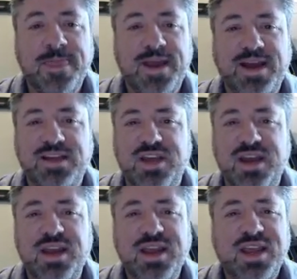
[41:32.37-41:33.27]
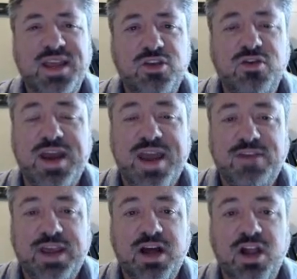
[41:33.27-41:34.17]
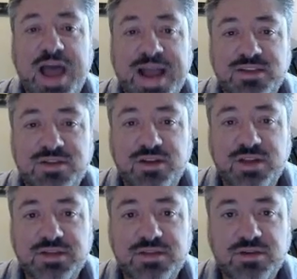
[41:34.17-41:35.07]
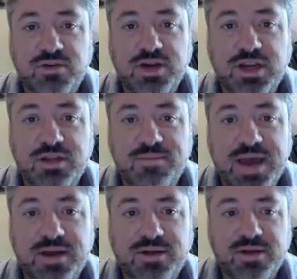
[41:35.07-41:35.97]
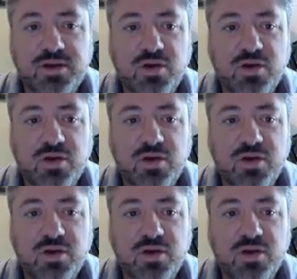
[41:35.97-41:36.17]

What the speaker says: Like I said, you can have a class on this curriculum model,